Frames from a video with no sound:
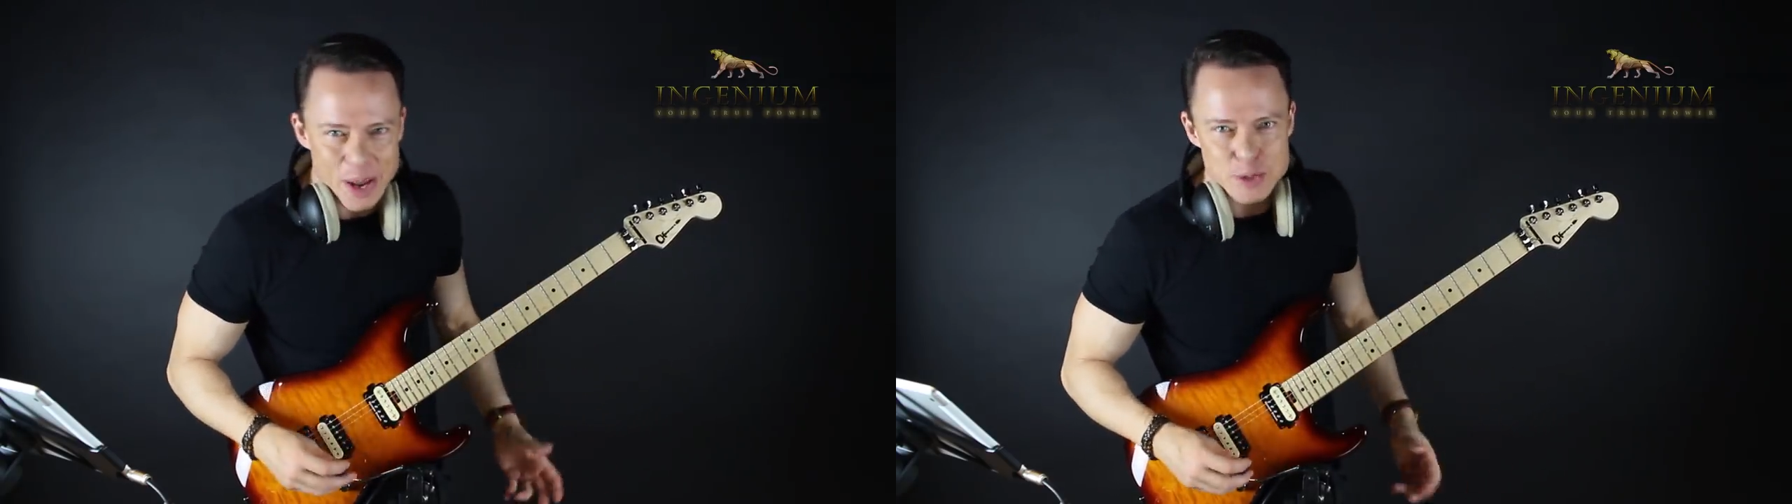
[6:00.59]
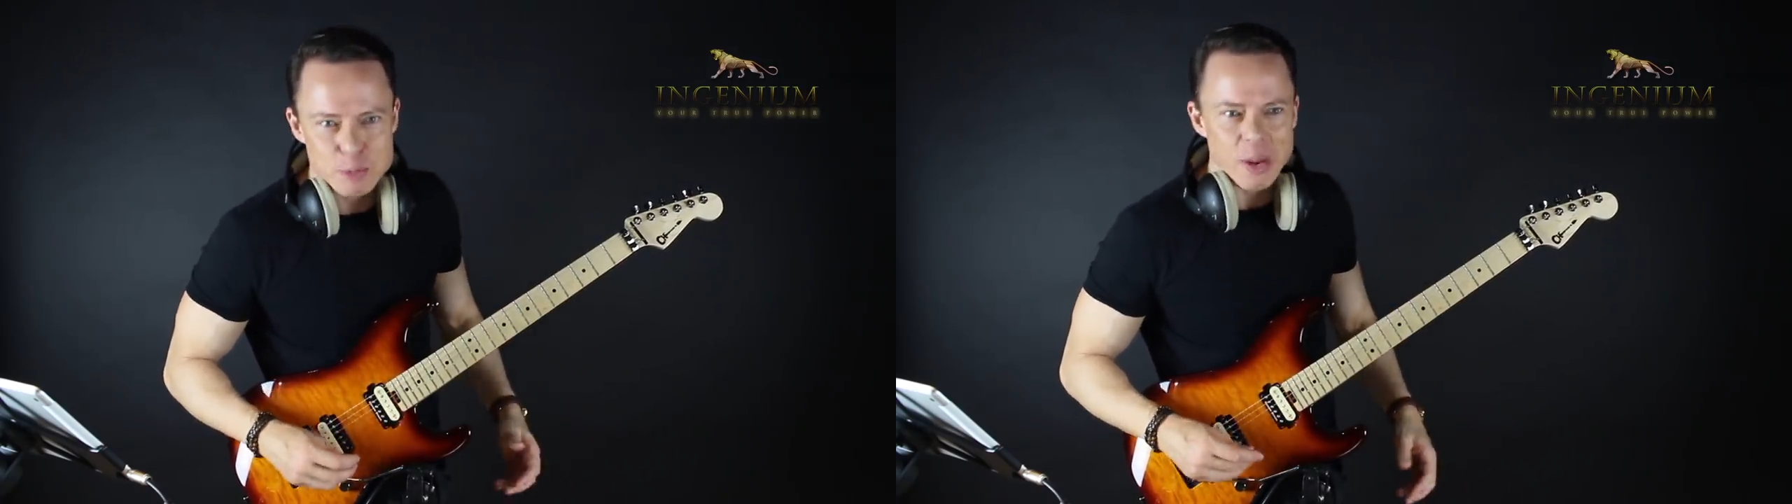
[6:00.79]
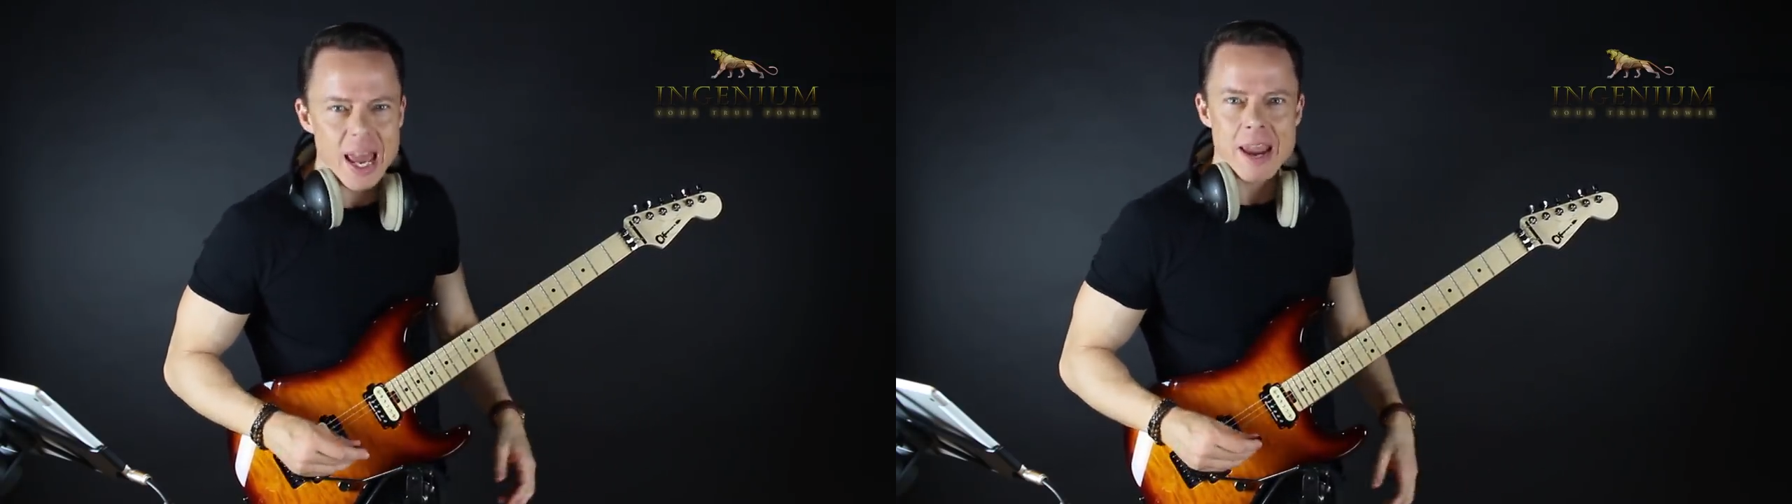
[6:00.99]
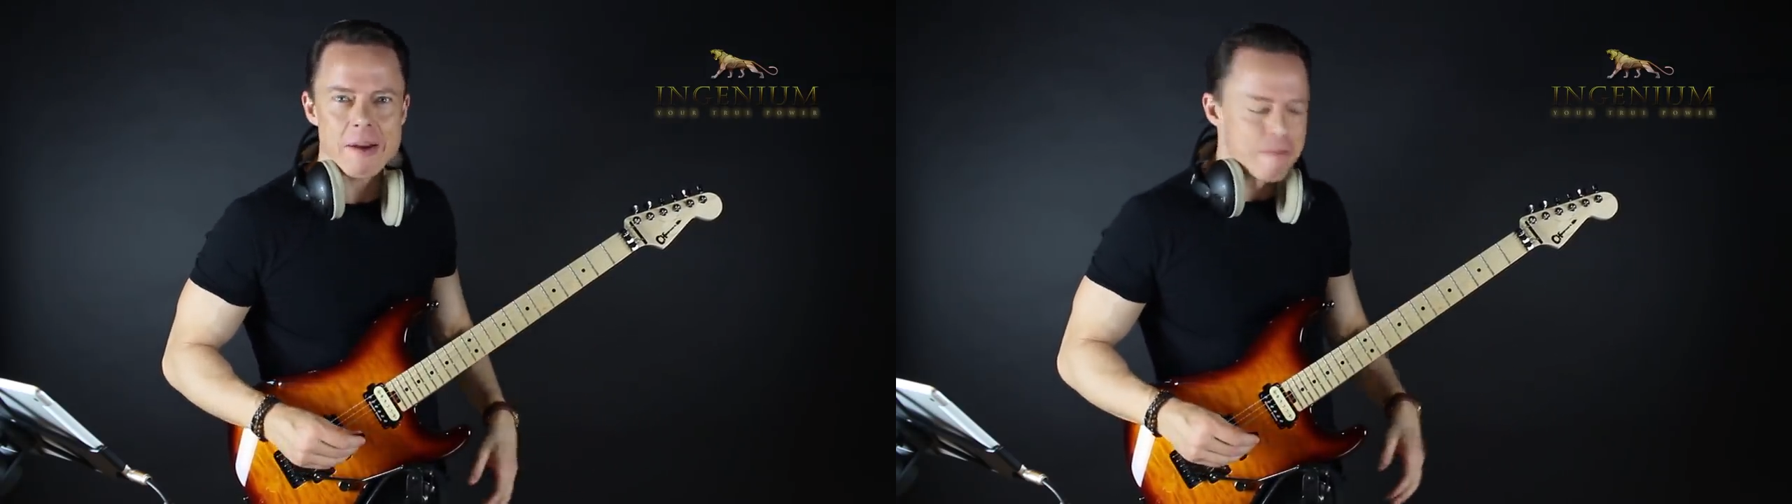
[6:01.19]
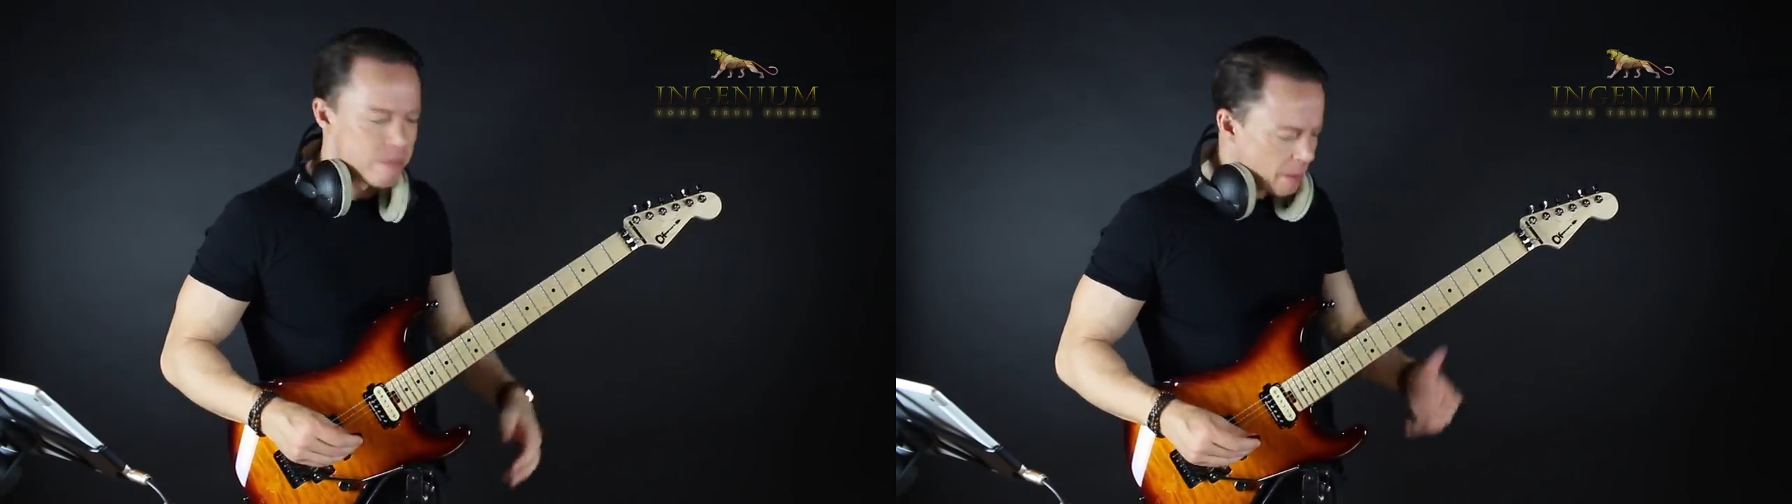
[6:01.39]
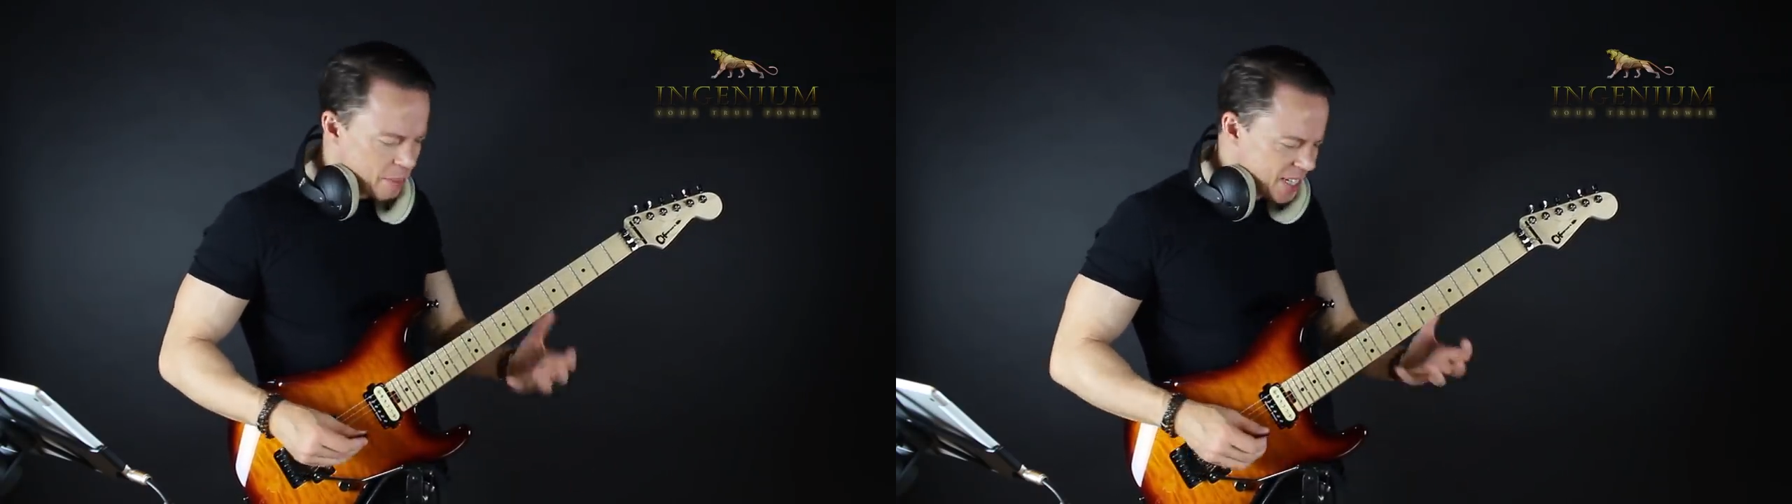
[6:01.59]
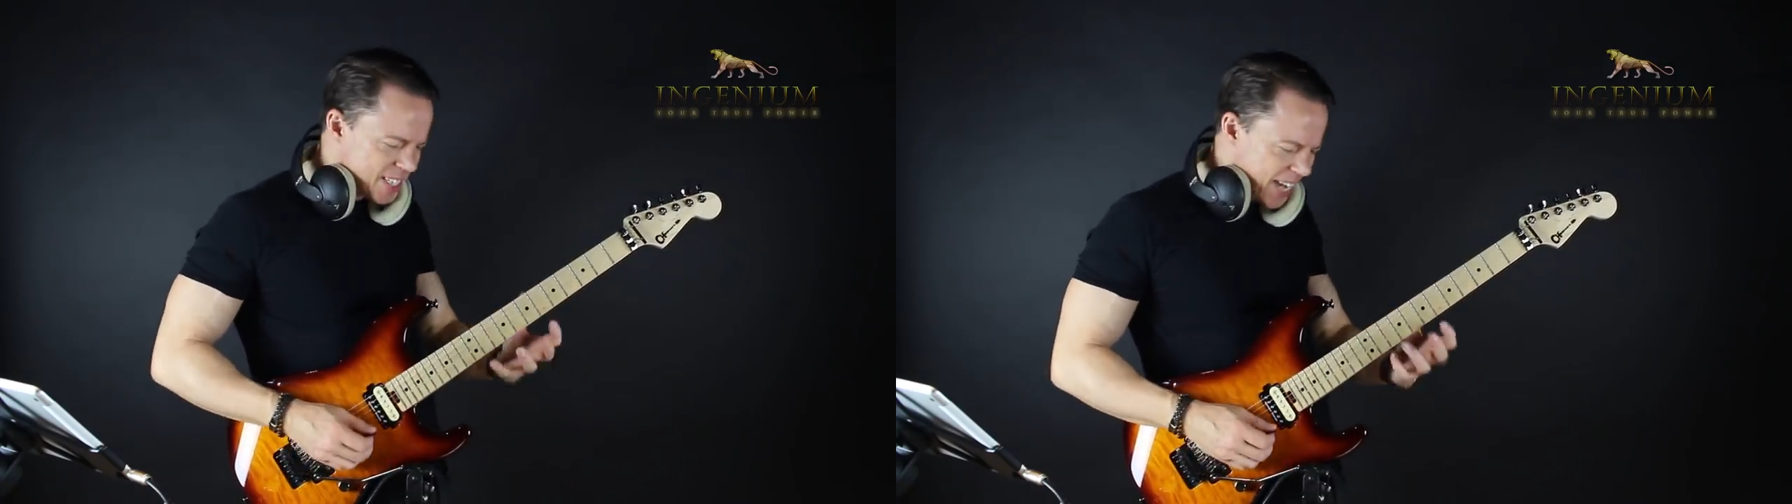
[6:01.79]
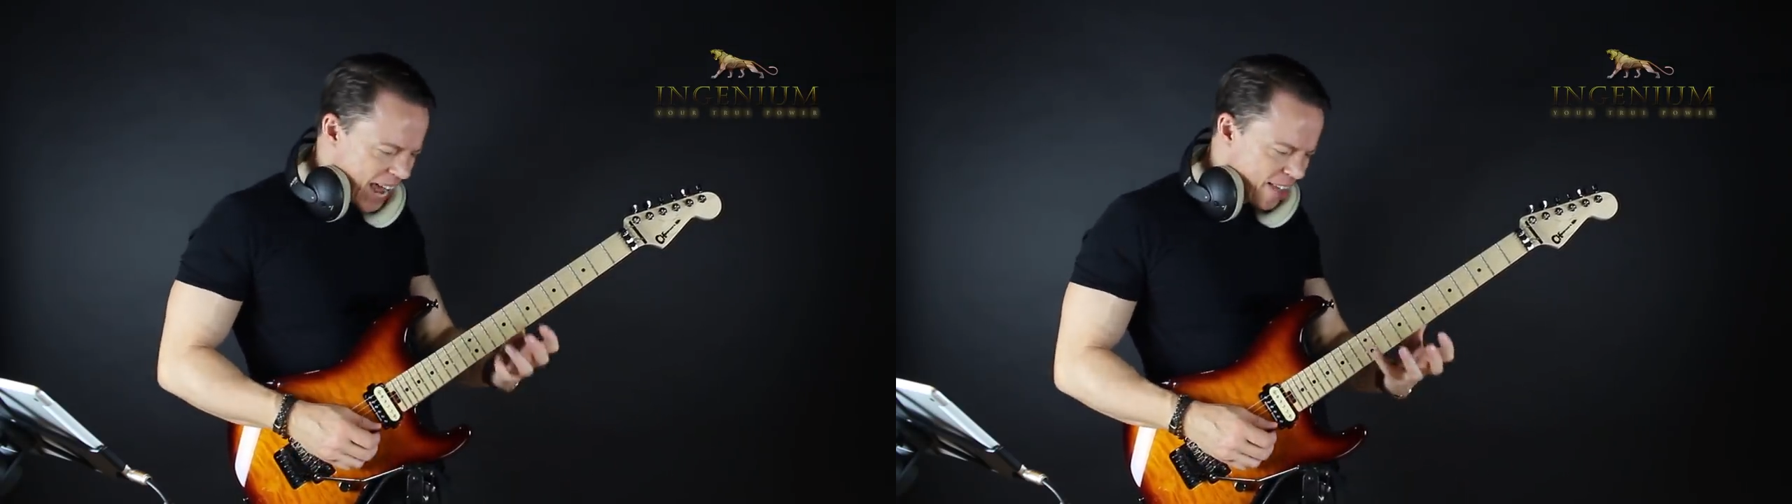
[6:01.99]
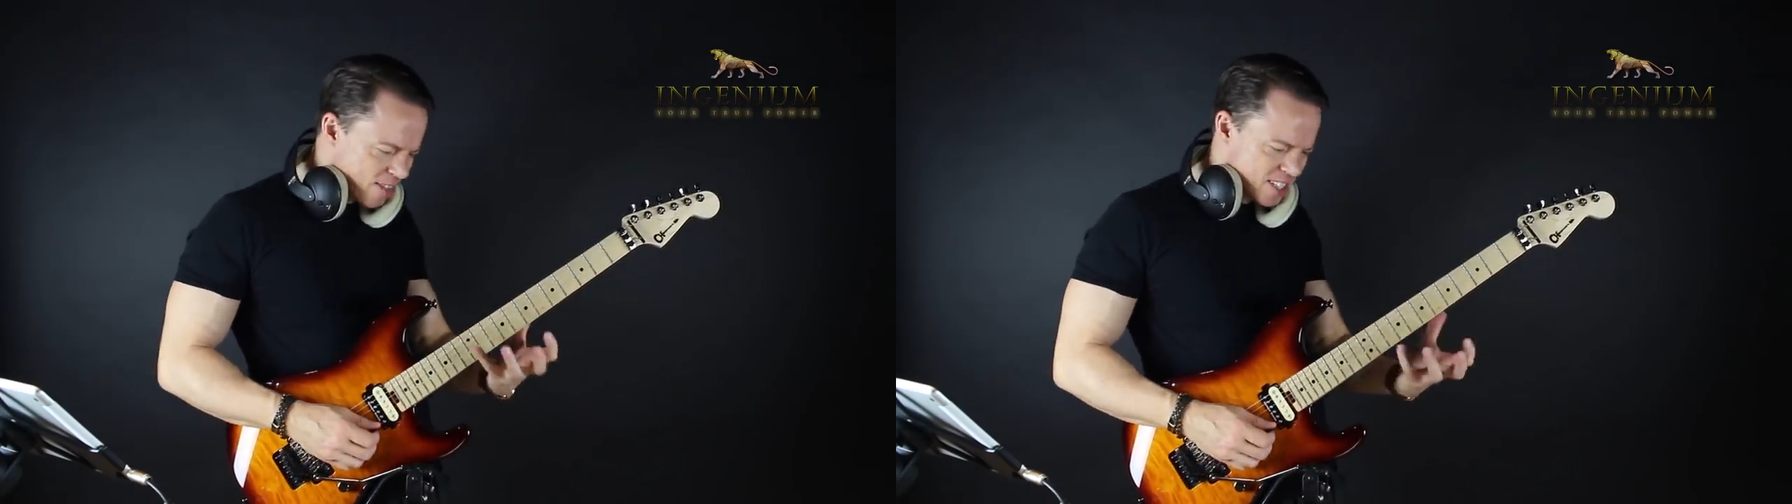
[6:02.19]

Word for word: I was playing because I had